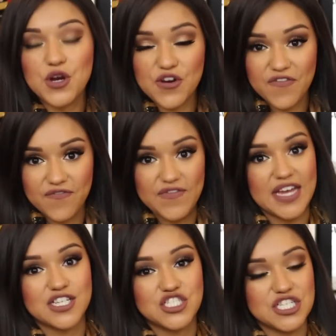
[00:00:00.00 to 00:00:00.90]

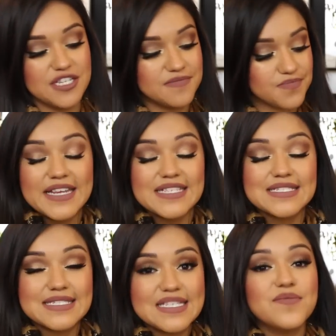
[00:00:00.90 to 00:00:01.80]
perfection. It
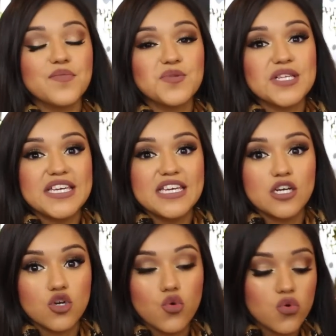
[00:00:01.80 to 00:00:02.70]
is simply
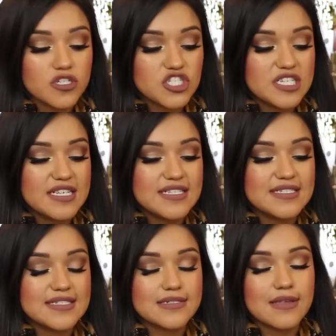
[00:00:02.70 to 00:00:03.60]

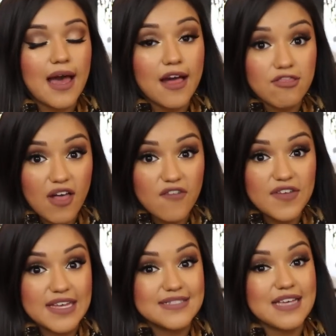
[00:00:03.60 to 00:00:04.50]
gorgeous. I love
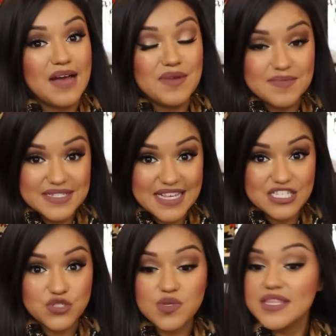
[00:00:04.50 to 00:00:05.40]
it. I'm
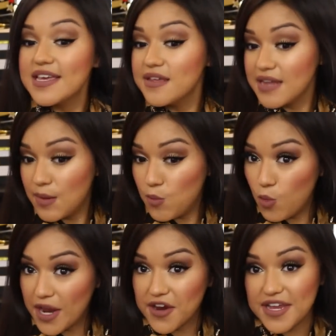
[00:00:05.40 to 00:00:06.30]
obsessed with it. I'm
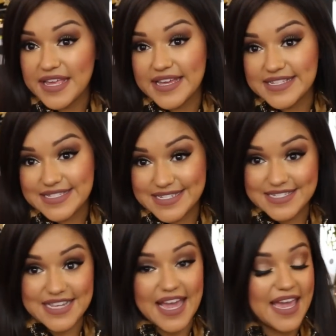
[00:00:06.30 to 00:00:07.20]
wearing it
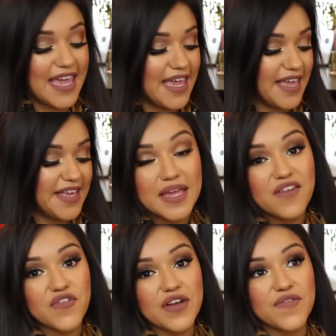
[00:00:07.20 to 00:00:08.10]
today.
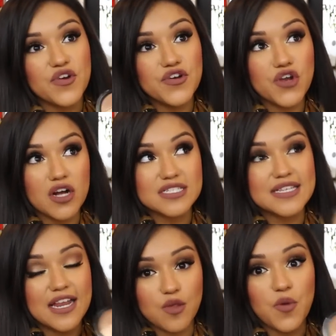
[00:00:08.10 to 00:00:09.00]
Makeup Forever knocked it
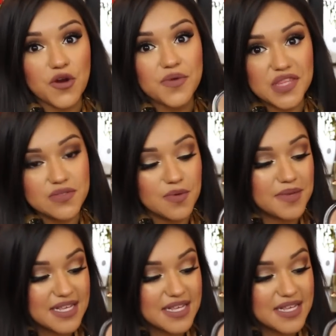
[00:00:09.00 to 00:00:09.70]
out of the park with this one